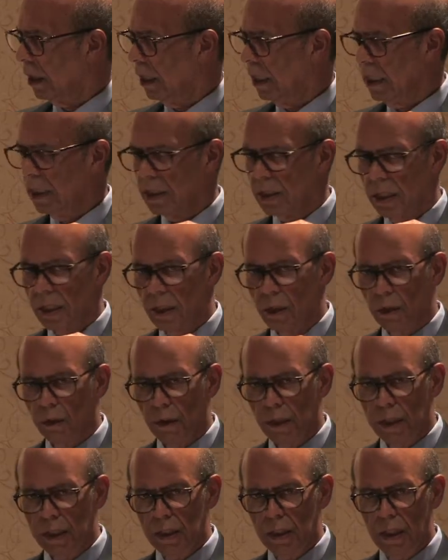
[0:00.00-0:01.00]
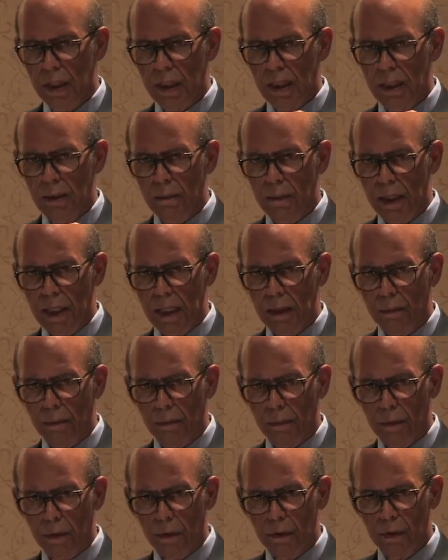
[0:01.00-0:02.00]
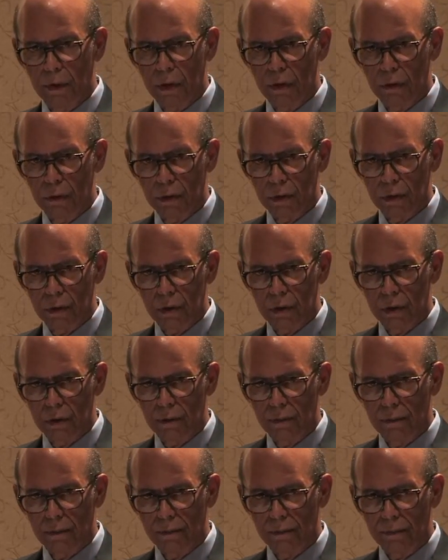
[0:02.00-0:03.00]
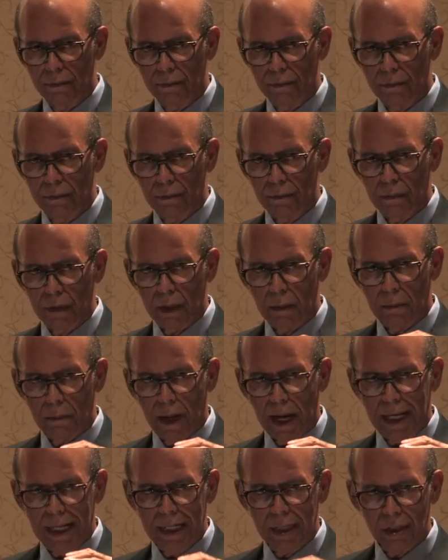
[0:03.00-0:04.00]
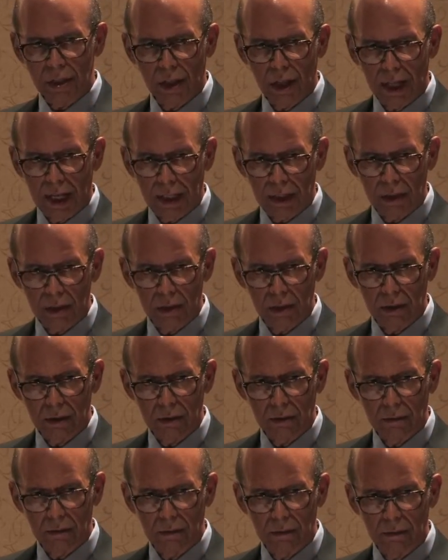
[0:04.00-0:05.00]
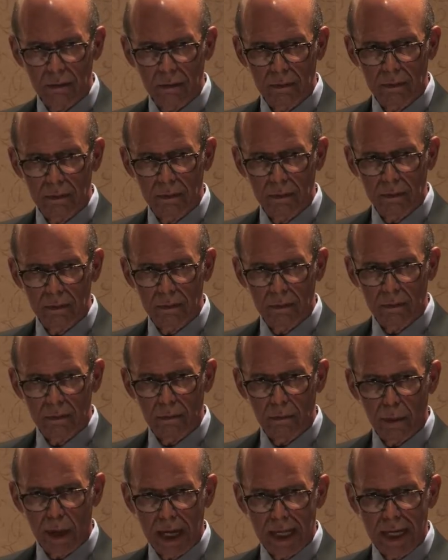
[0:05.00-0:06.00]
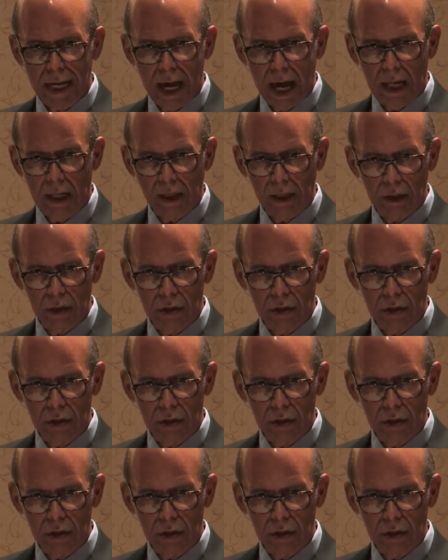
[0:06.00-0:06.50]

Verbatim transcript: is increasingly being produced by intellect, by knowledge,